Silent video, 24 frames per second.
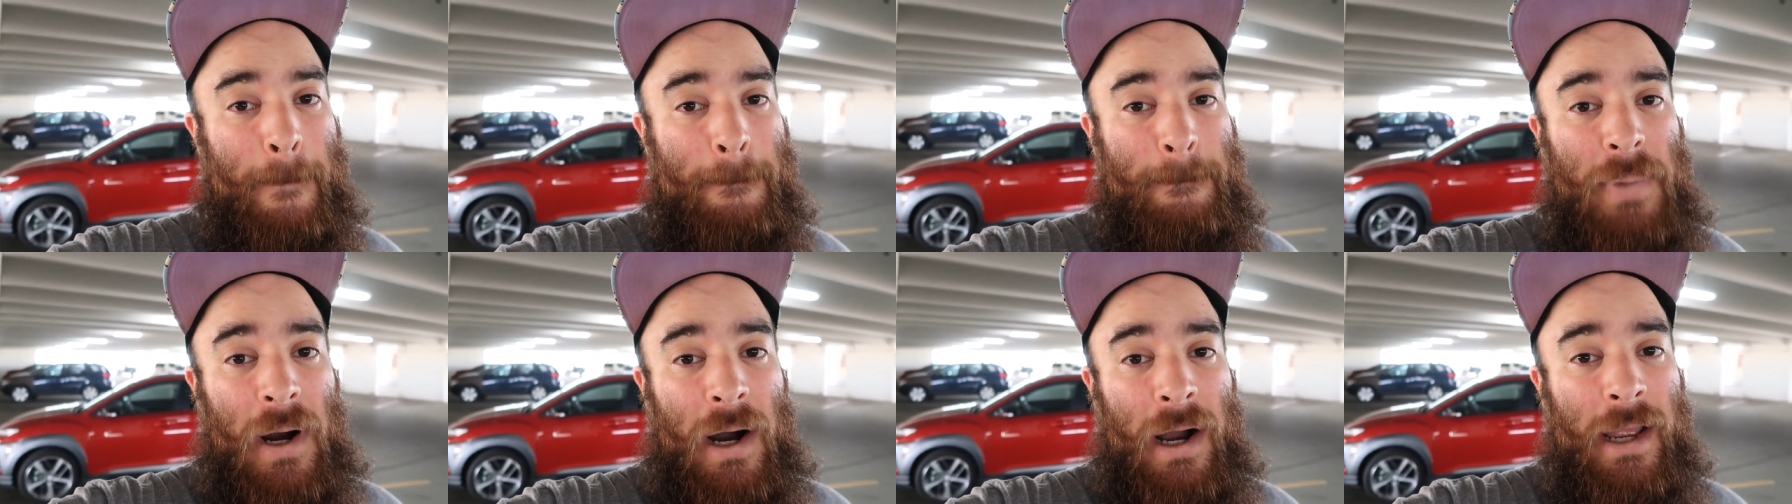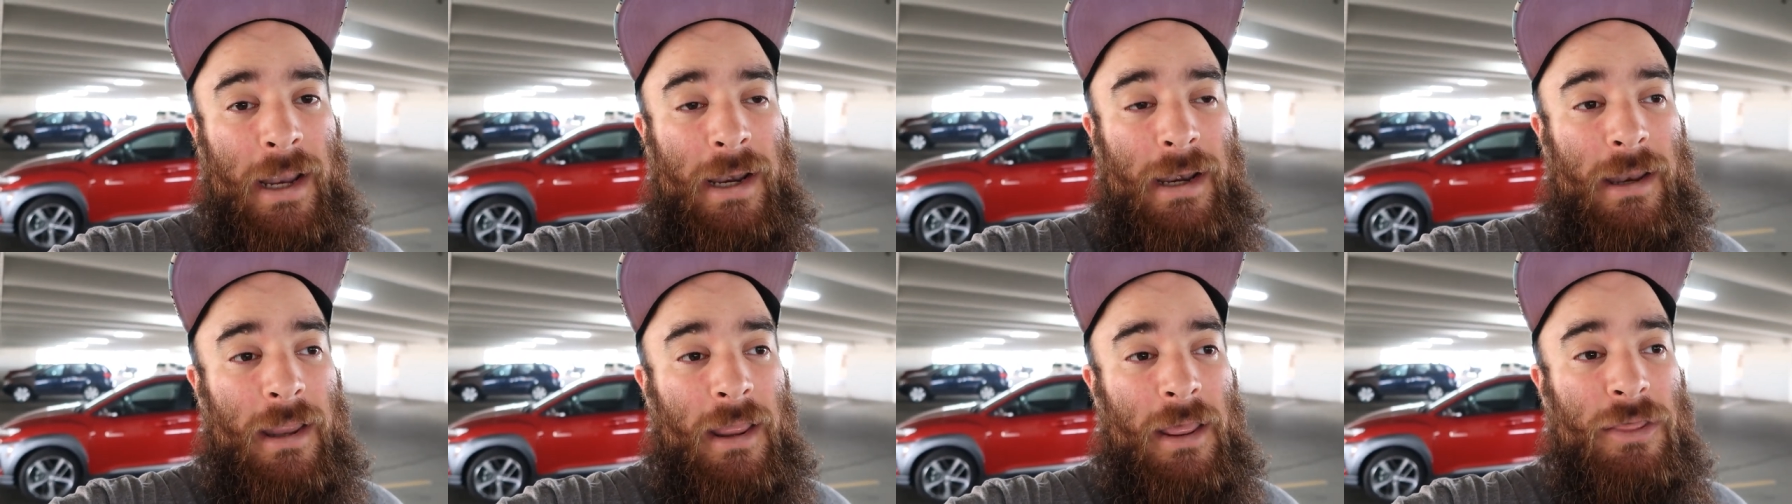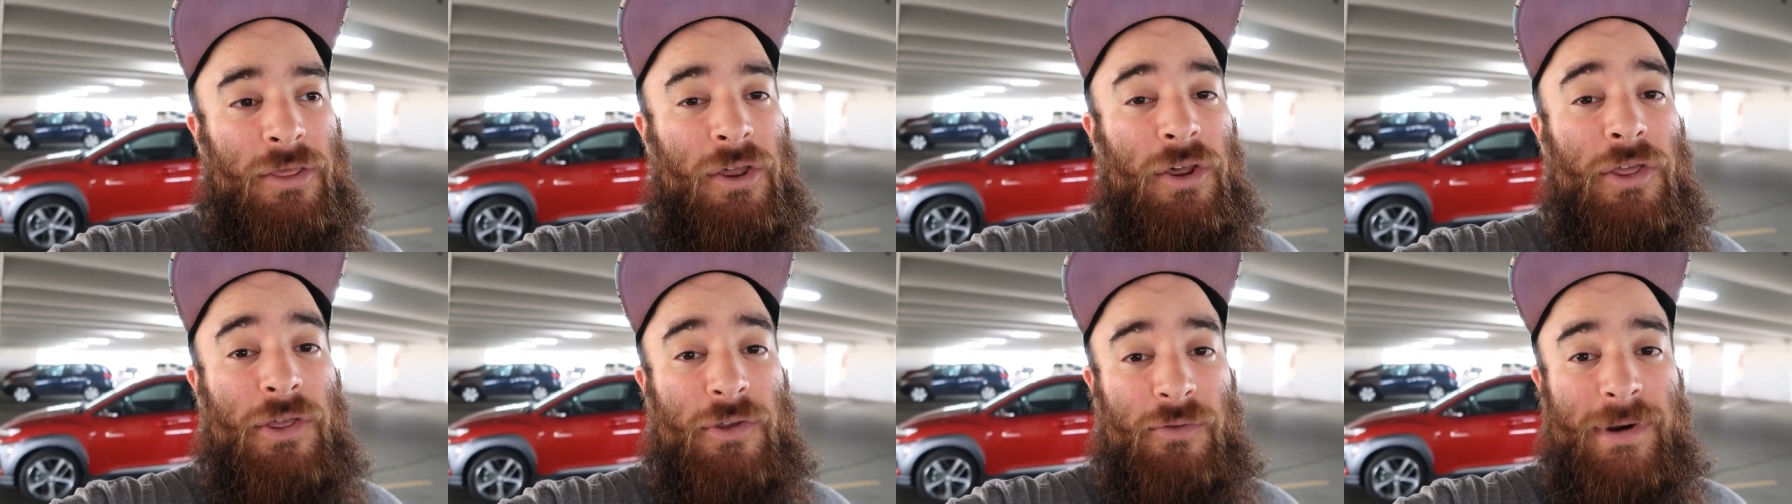but
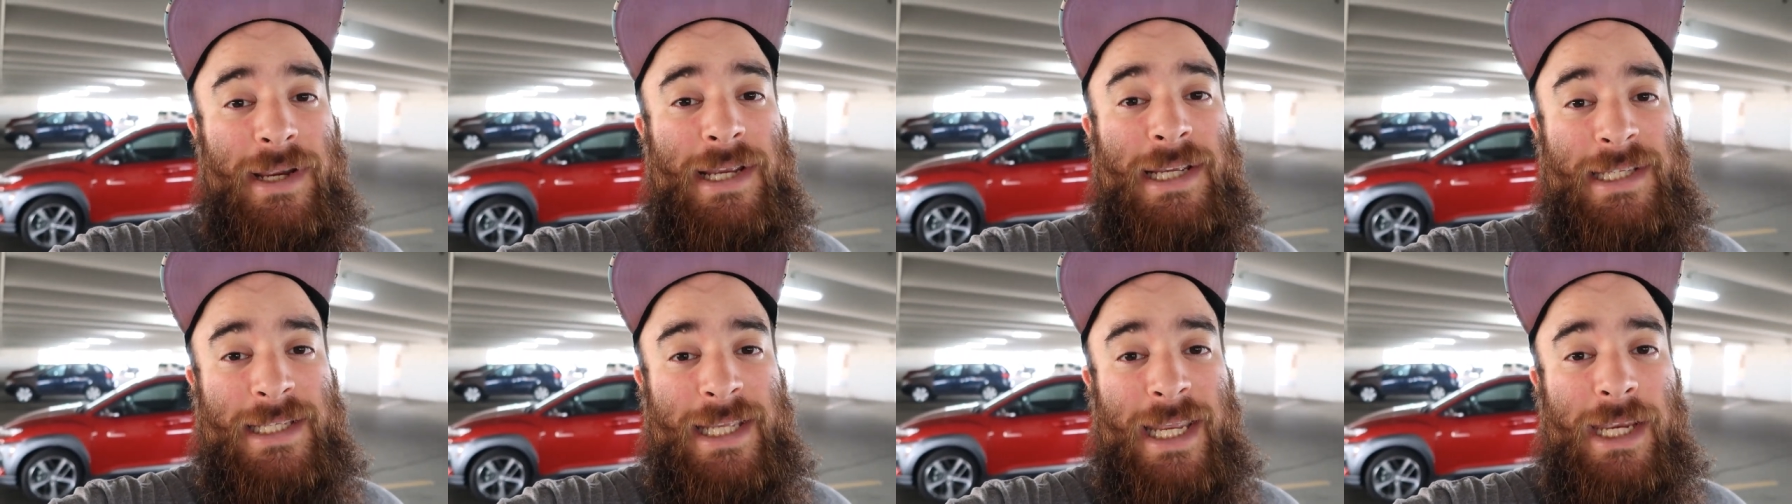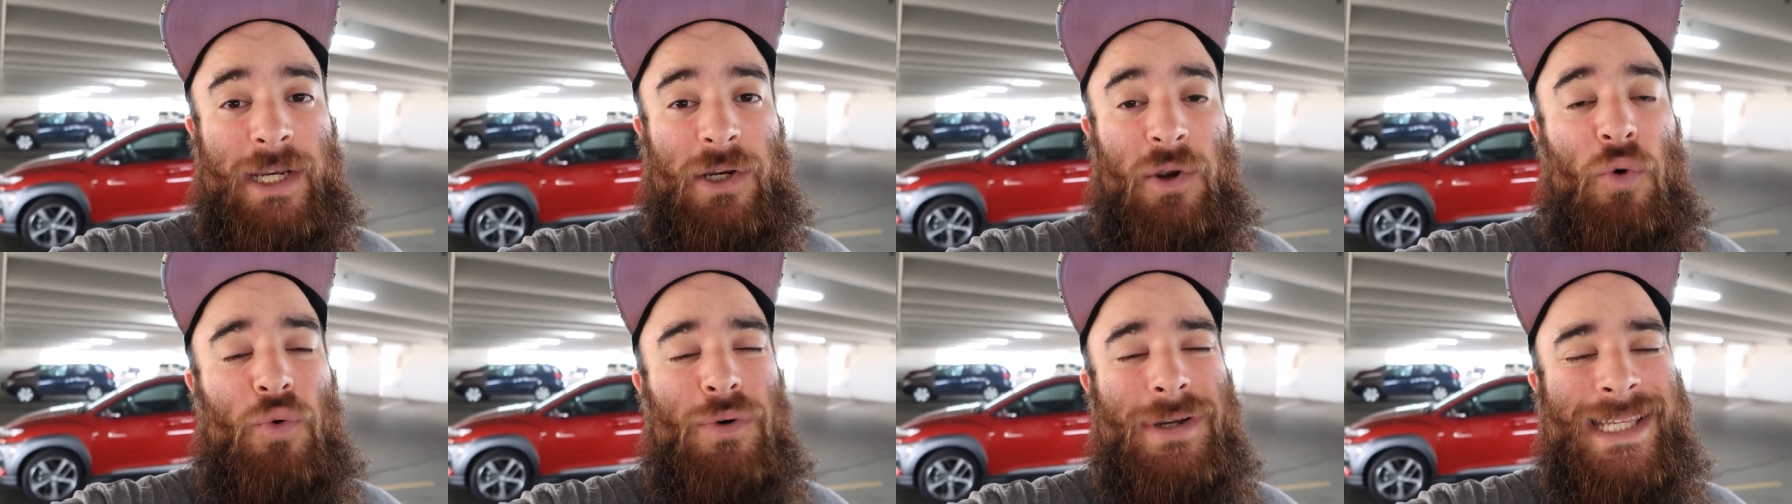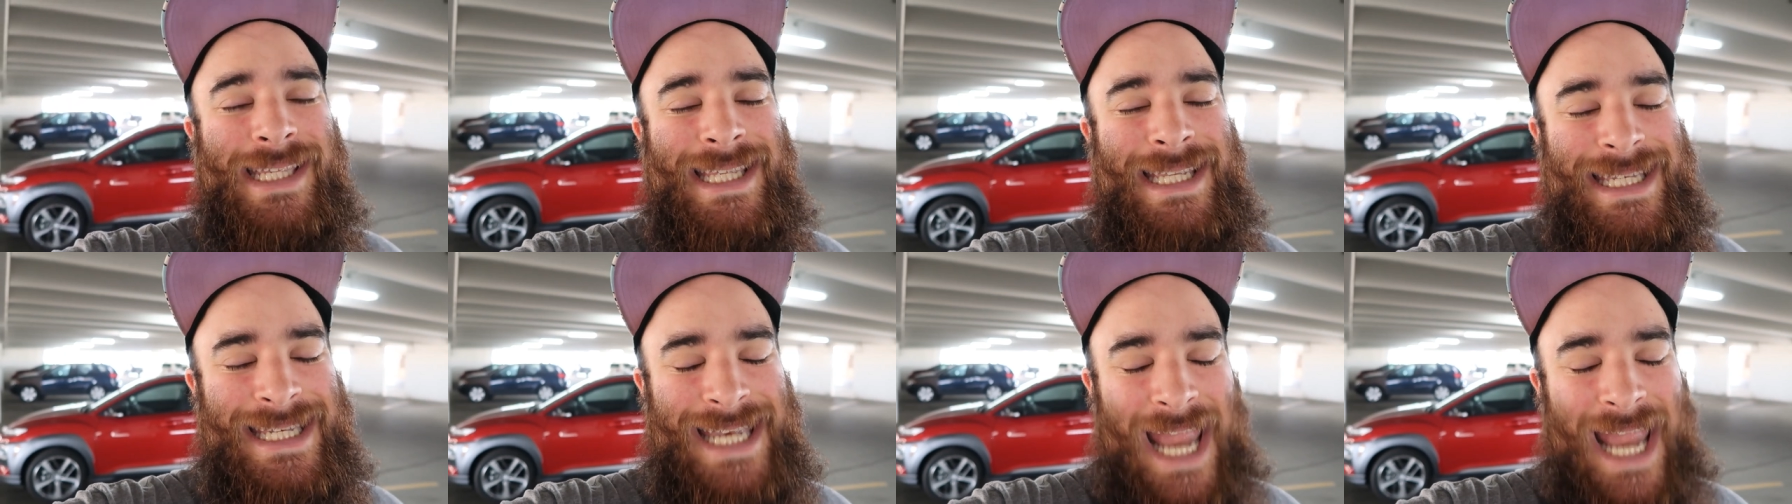the three seat, who was